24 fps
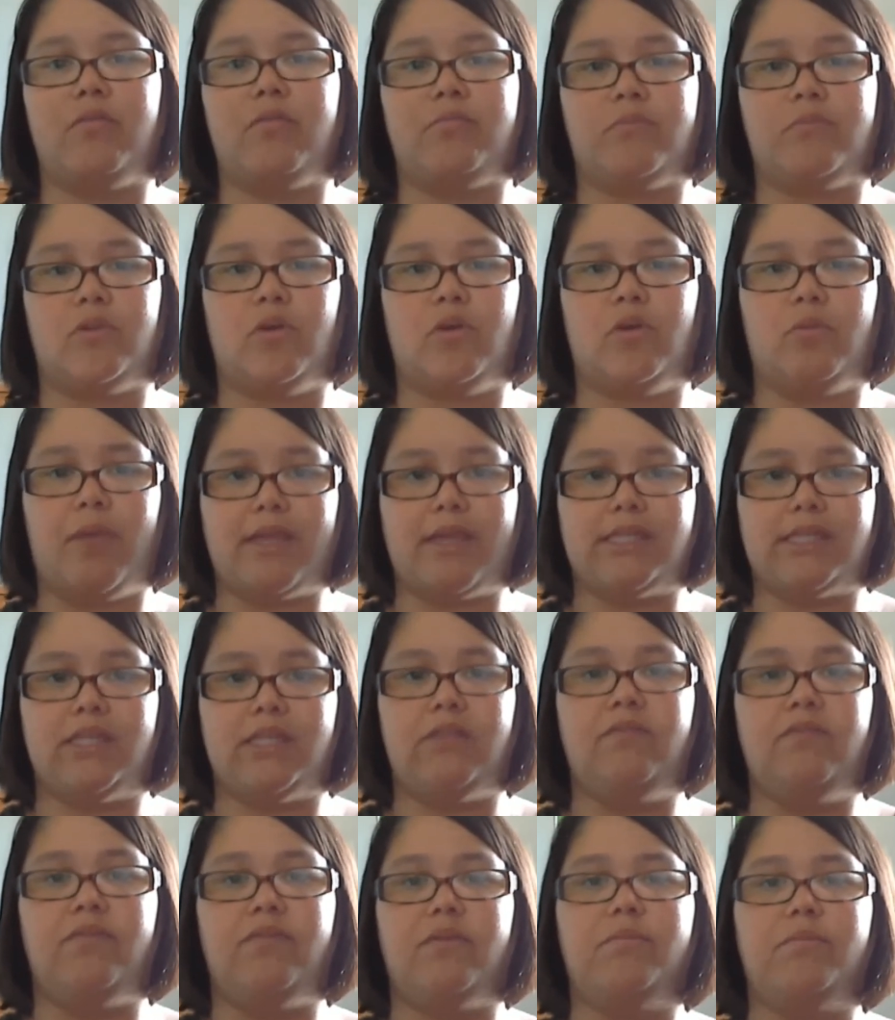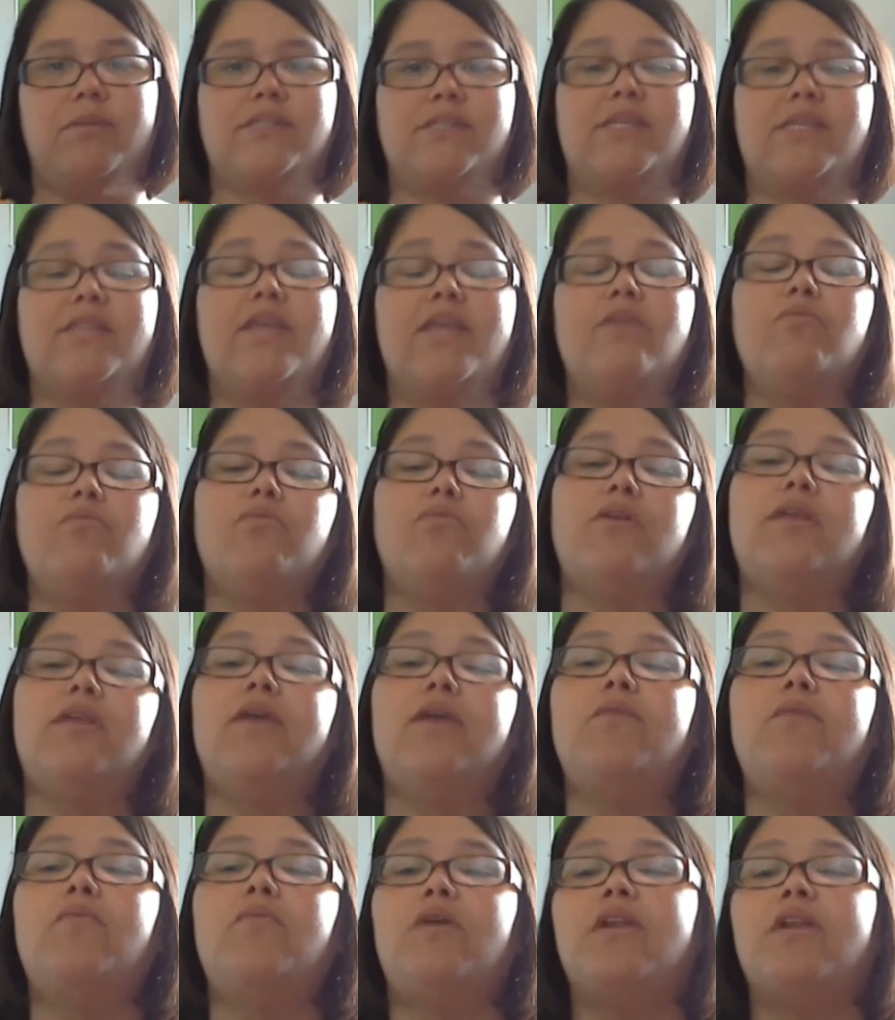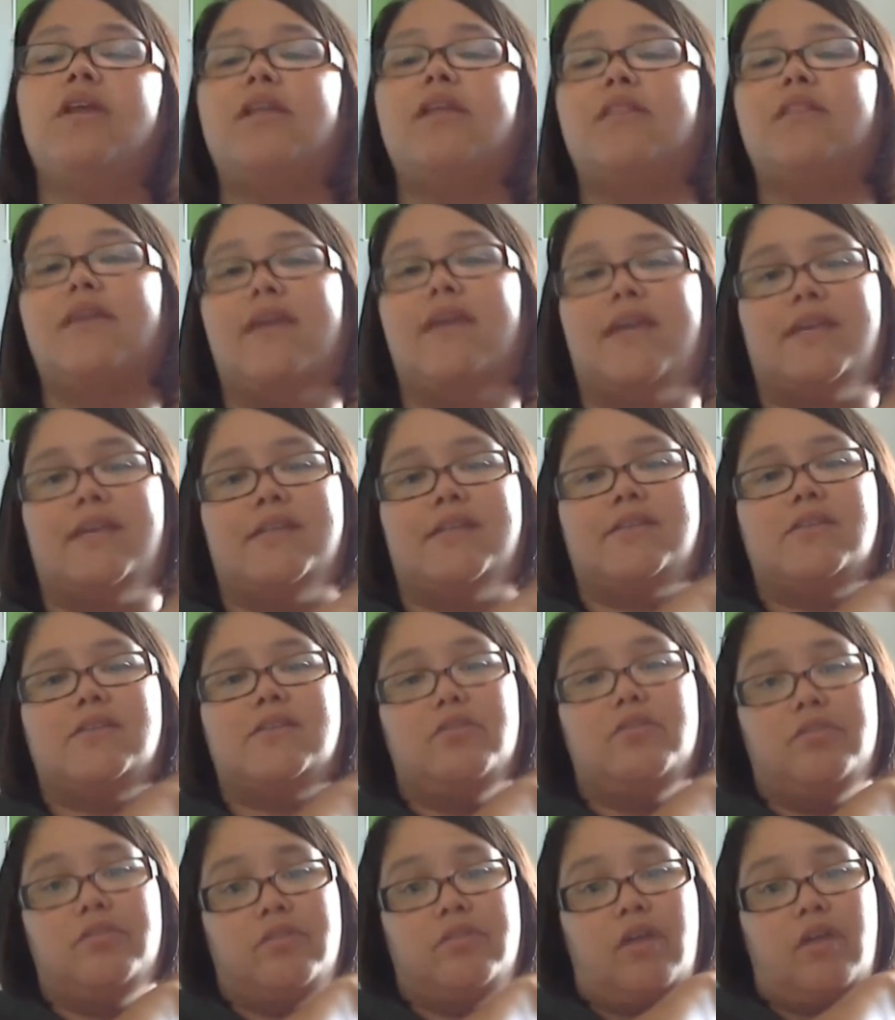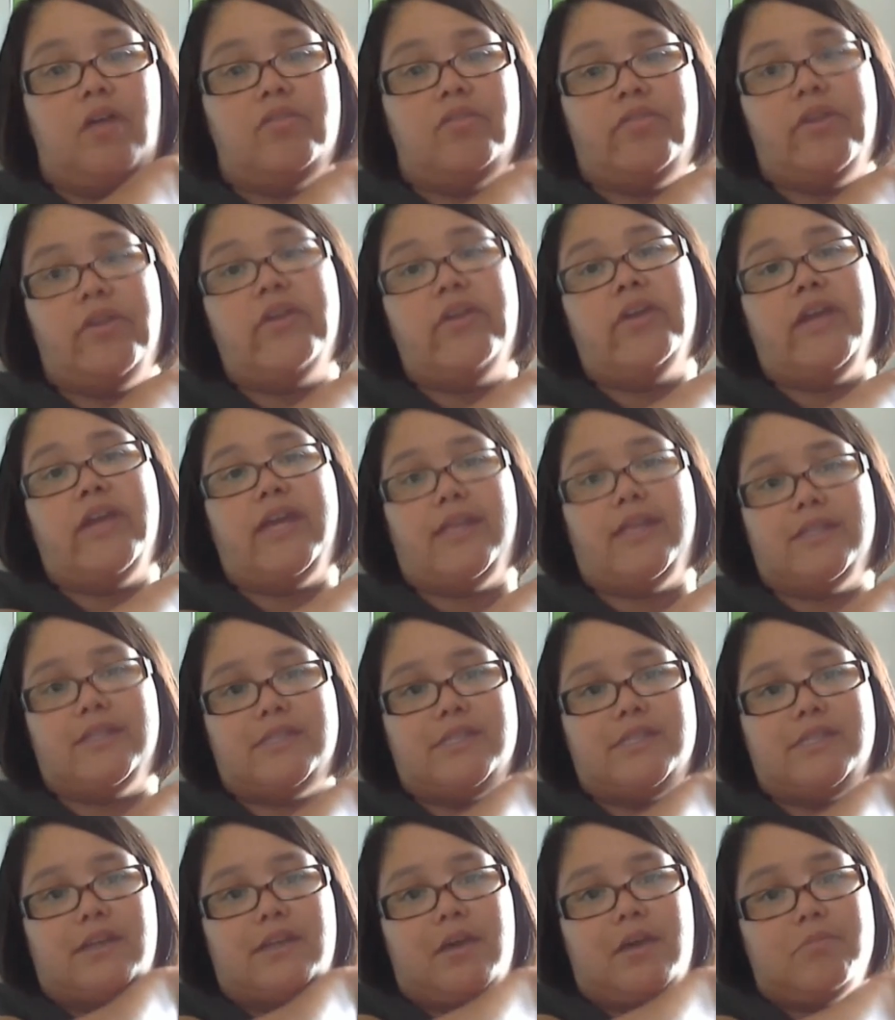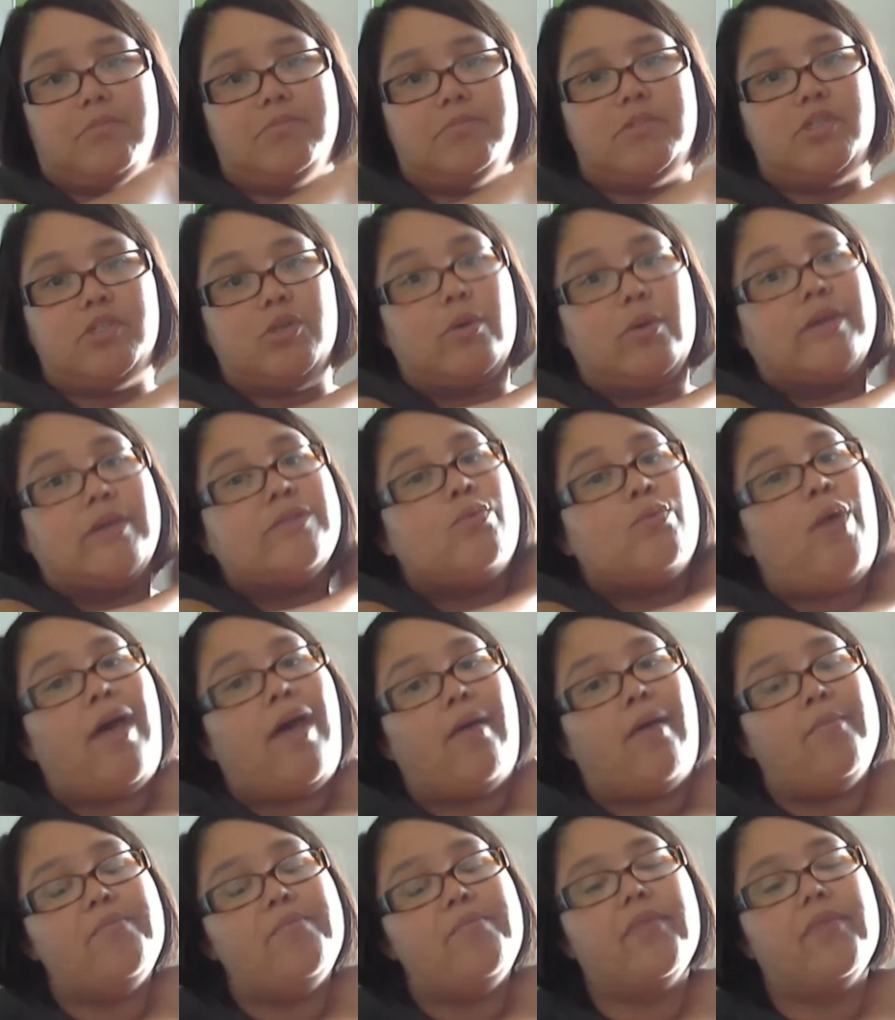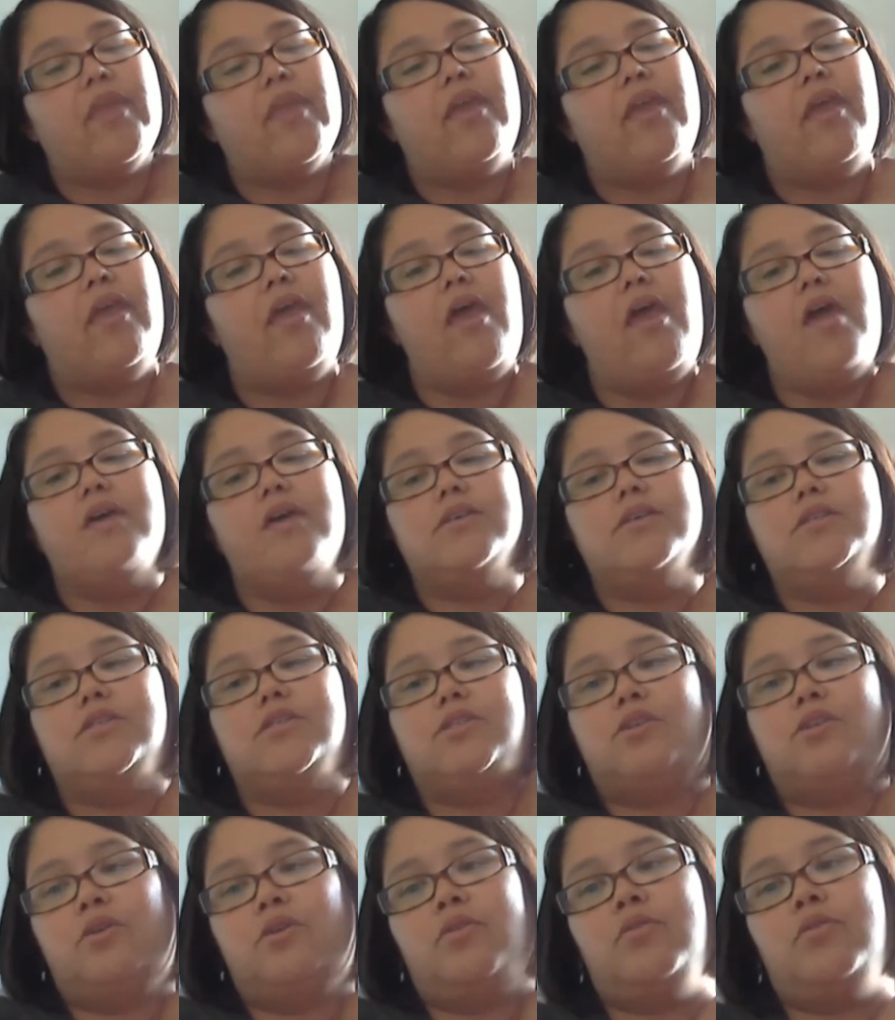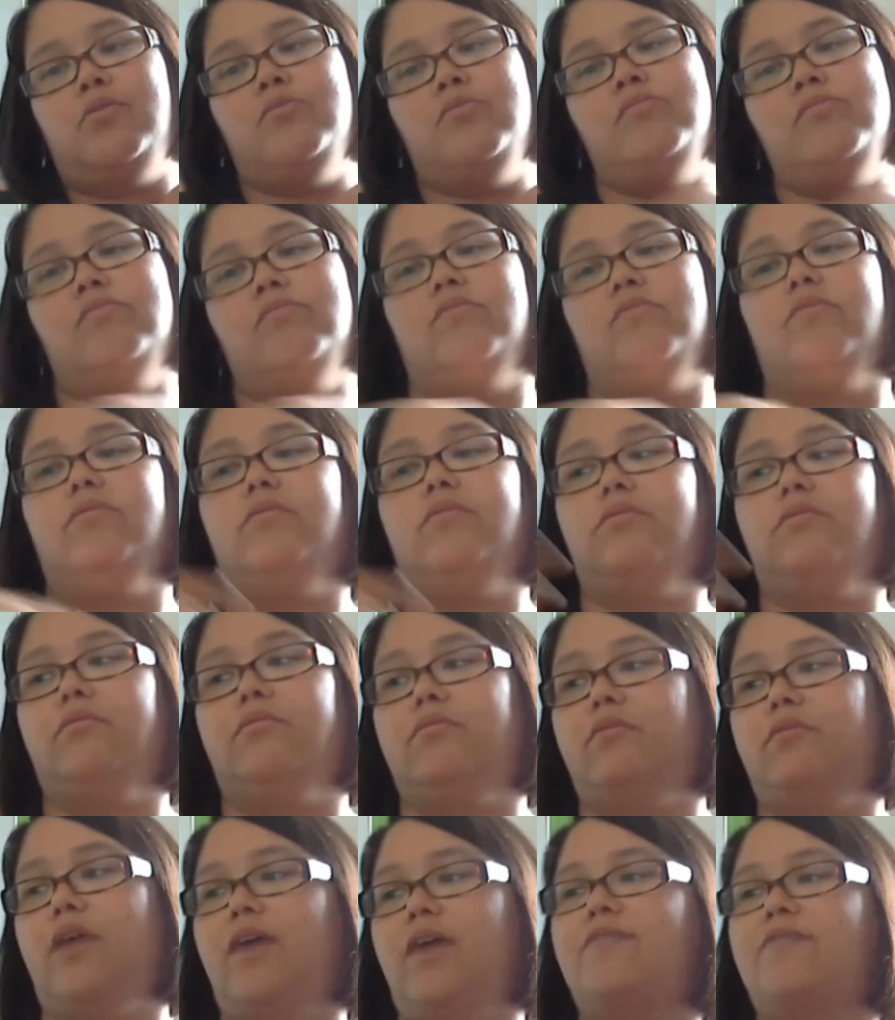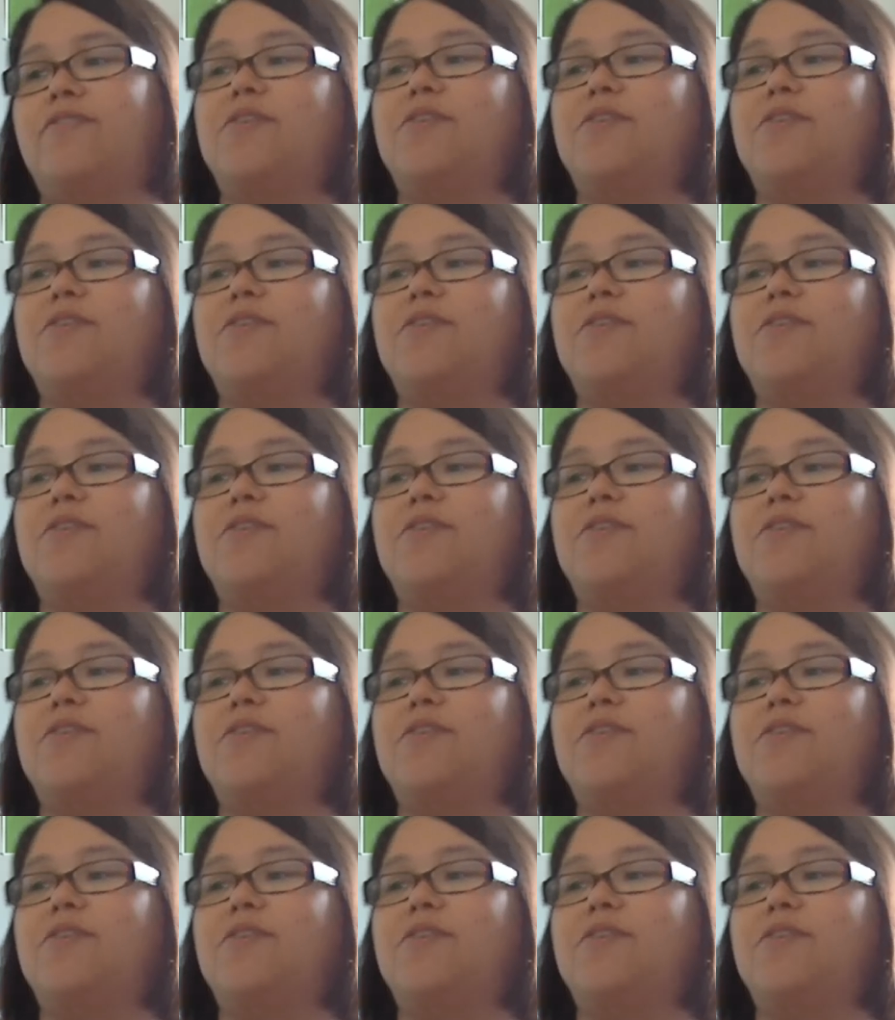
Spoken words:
go back to the Philippines. And they really wanted their kids to come too as well. So after